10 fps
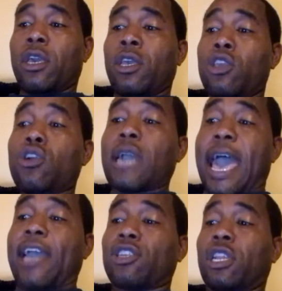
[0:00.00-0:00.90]
you can
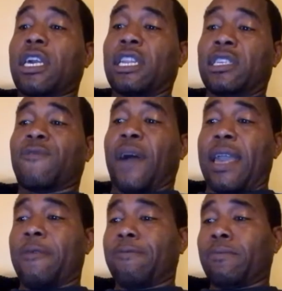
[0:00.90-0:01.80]
actually look at this
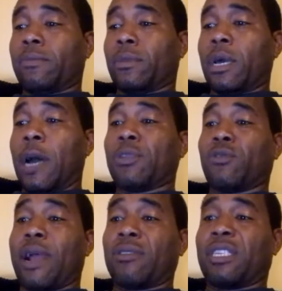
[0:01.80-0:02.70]
fight up to
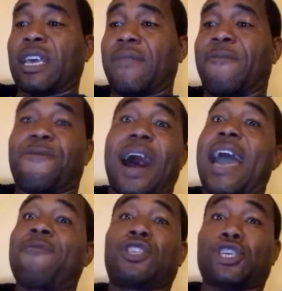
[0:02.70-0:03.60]
round 7,
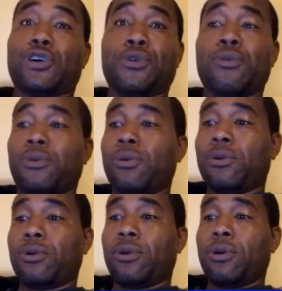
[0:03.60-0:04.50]
5-2
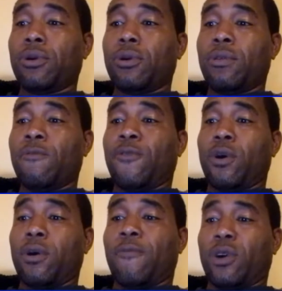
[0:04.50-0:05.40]

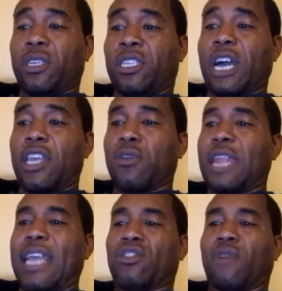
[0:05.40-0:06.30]
for Castano.
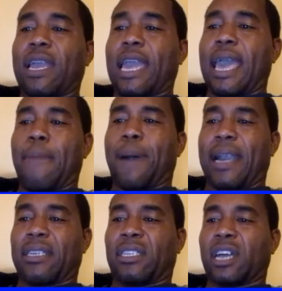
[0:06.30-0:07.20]
Nice right hand by
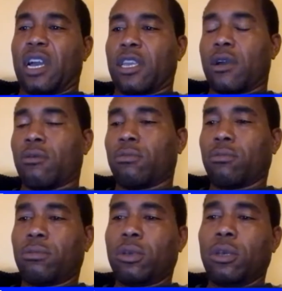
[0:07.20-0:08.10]
Castano.
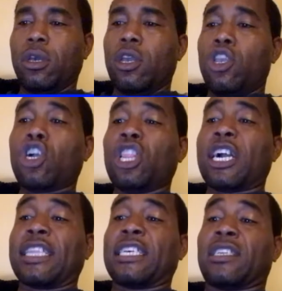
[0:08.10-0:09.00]
You can look
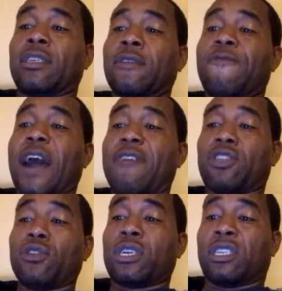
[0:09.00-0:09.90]
at this
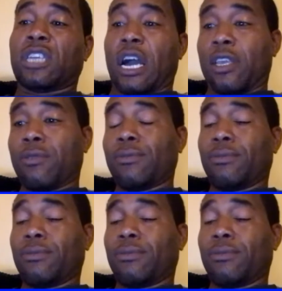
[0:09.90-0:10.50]
5-2 Castano